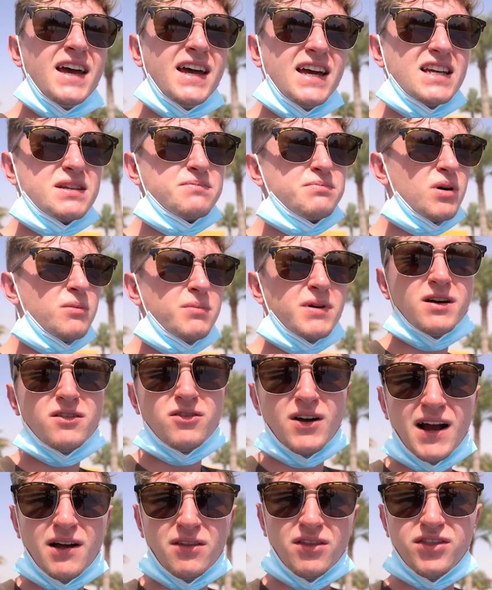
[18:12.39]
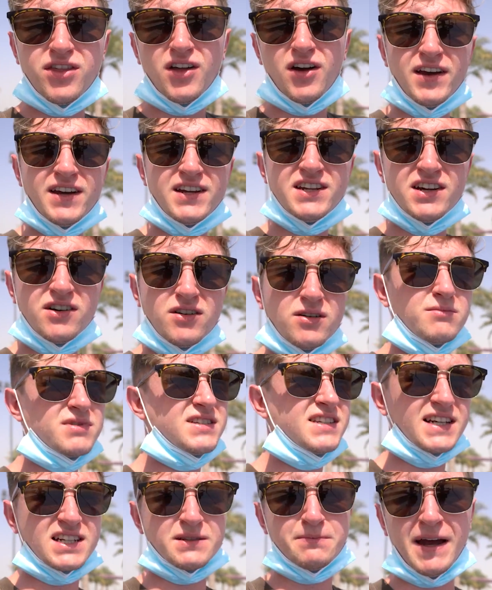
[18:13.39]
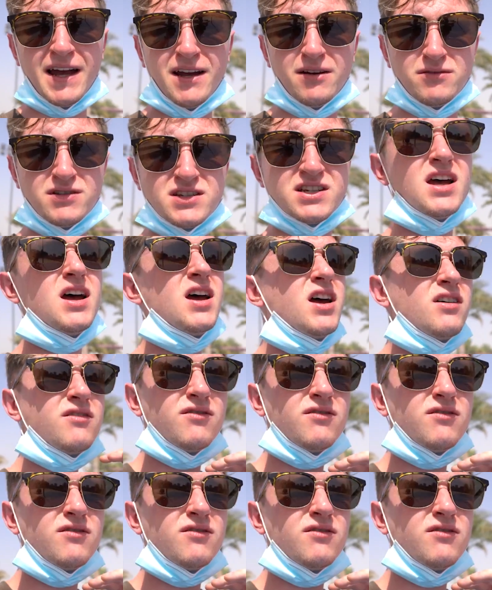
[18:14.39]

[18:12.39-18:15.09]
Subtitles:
is probably around 30 dirham, £6.